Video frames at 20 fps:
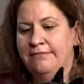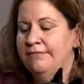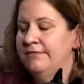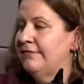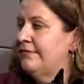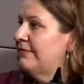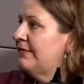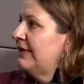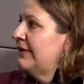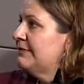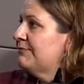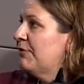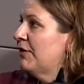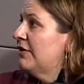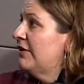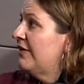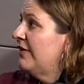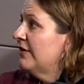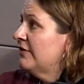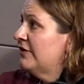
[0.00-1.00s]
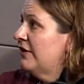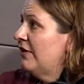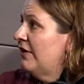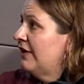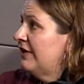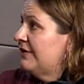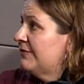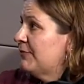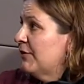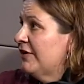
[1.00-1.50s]
that's it's right. part of their dog.
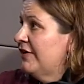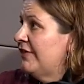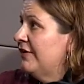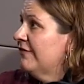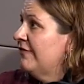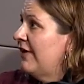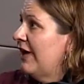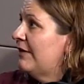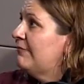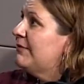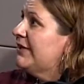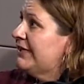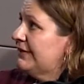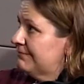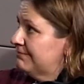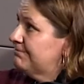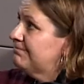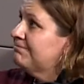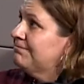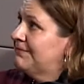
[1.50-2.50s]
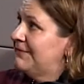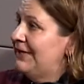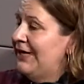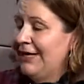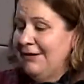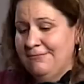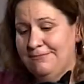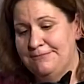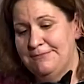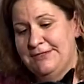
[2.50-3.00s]
It's part yeah. of their family. Their life. Yeah. yeah.
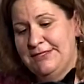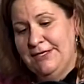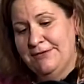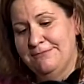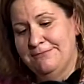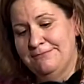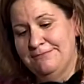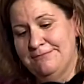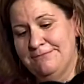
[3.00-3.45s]
Very so. good.